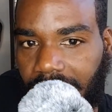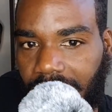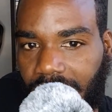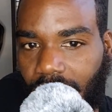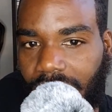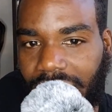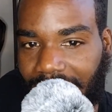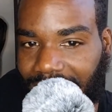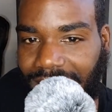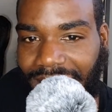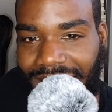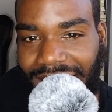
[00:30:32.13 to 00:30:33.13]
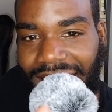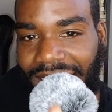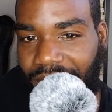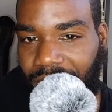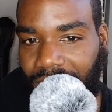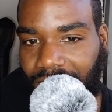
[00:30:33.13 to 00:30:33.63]
So that's the
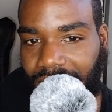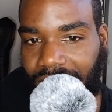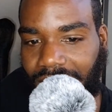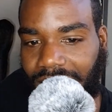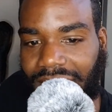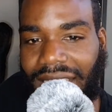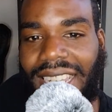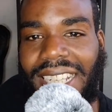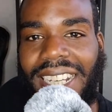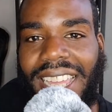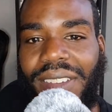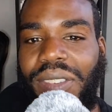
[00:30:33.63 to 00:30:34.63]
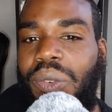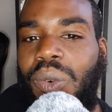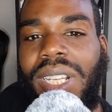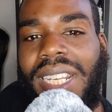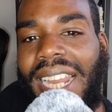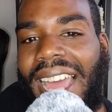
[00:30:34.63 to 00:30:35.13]
11. The 11
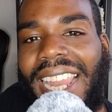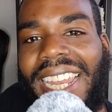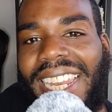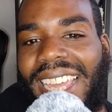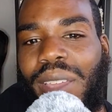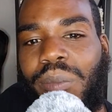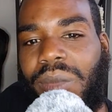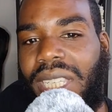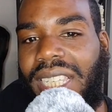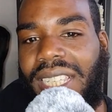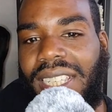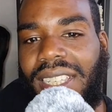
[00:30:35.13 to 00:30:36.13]
would not let me